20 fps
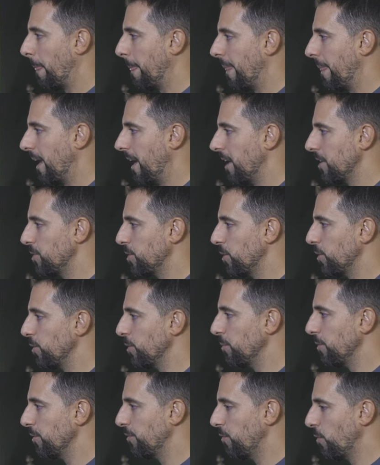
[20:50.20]
I showed you
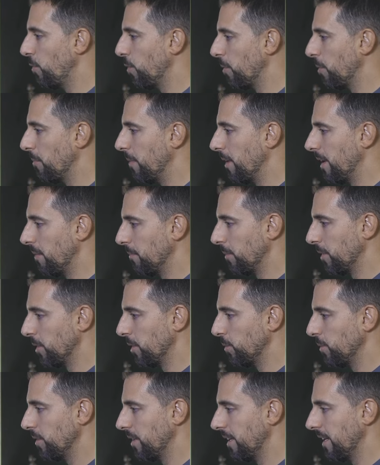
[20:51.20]
before, but I'm gonna do
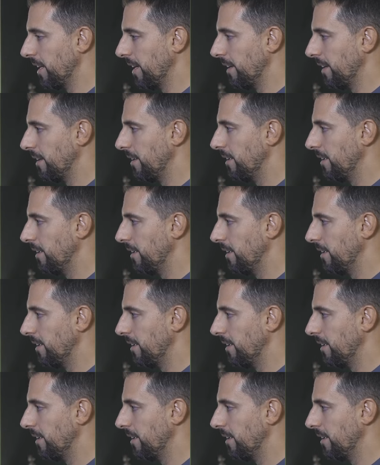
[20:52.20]
it again.